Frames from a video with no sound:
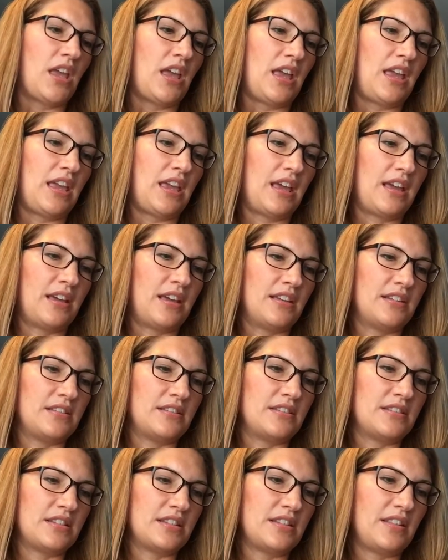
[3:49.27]

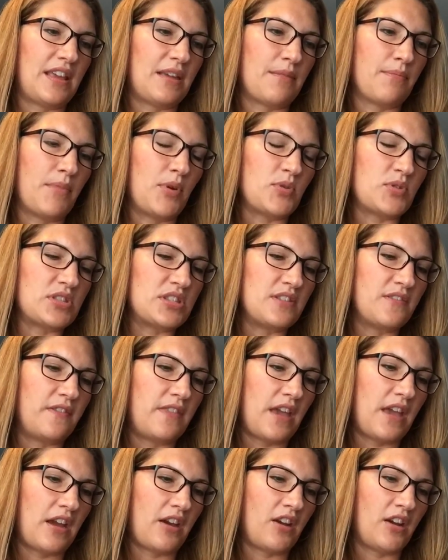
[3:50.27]
and like most
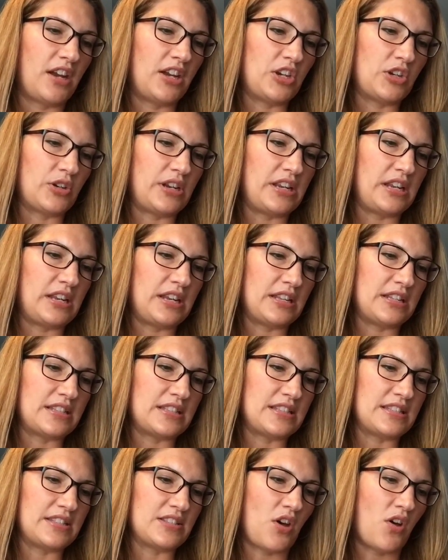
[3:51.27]
of their ingredients
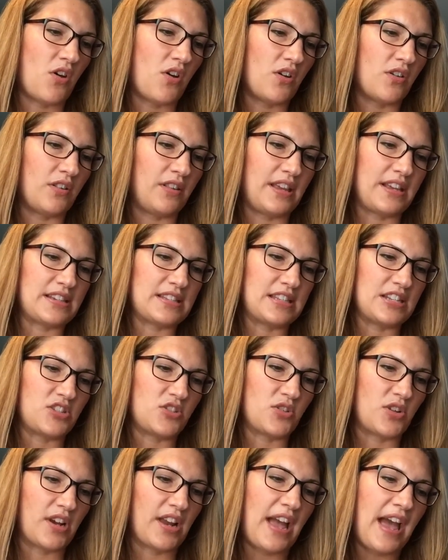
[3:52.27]
it's all like
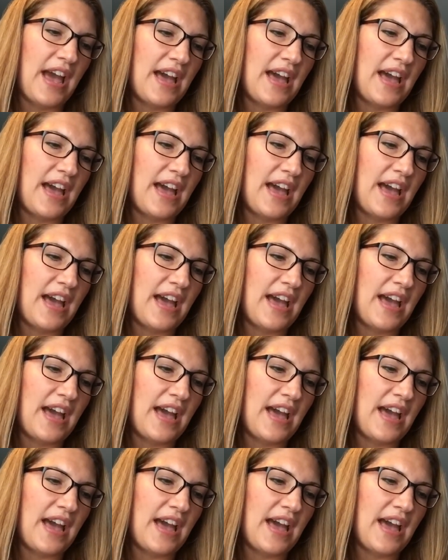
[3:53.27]
citric